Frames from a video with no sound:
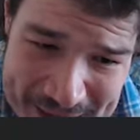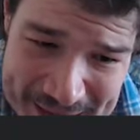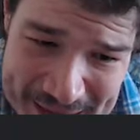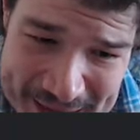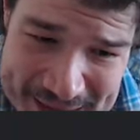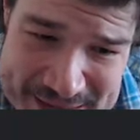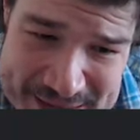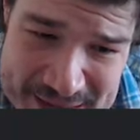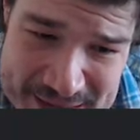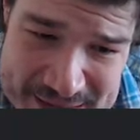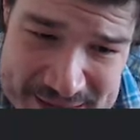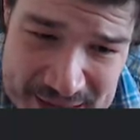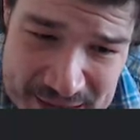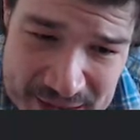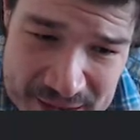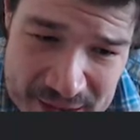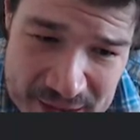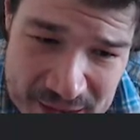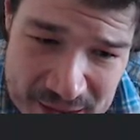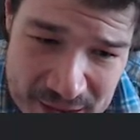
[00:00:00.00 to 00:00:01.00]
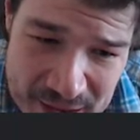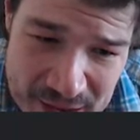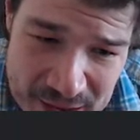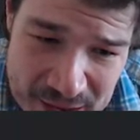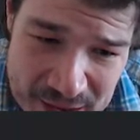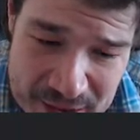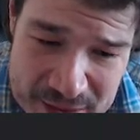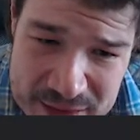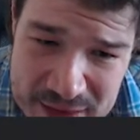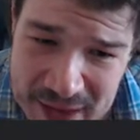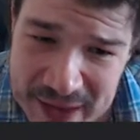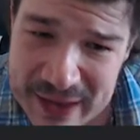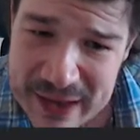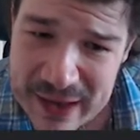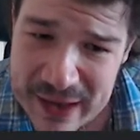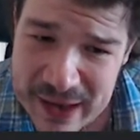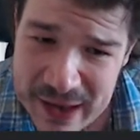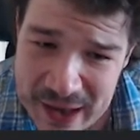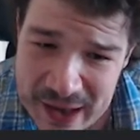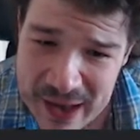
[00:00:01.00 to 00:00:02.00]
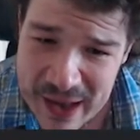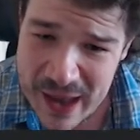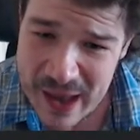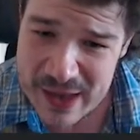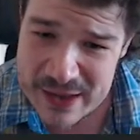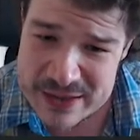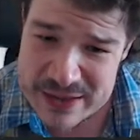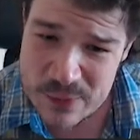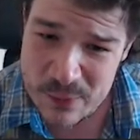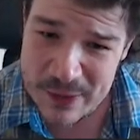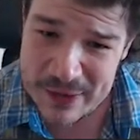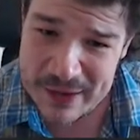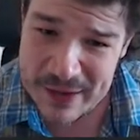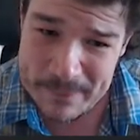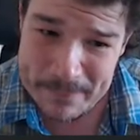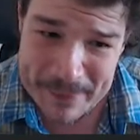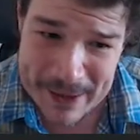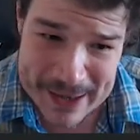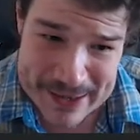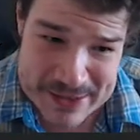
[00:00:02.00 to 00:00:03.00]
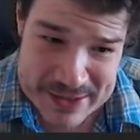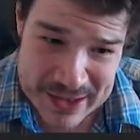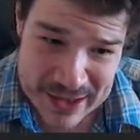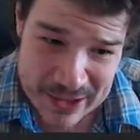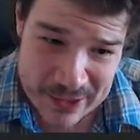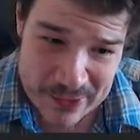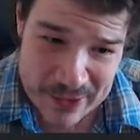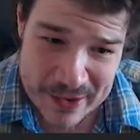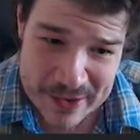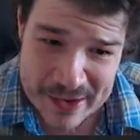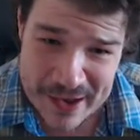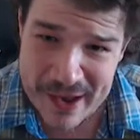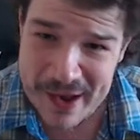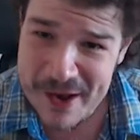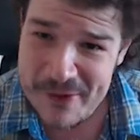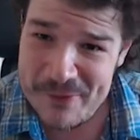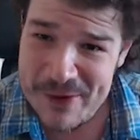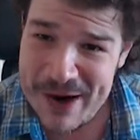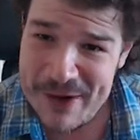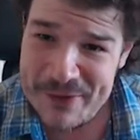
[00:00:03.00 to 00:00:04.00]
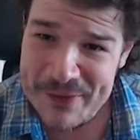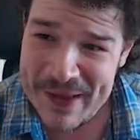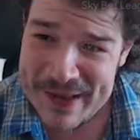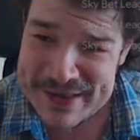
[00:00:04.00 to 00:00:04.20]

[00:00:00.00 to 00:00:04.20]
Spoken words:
Exeter, I think. So we'll come back to you around that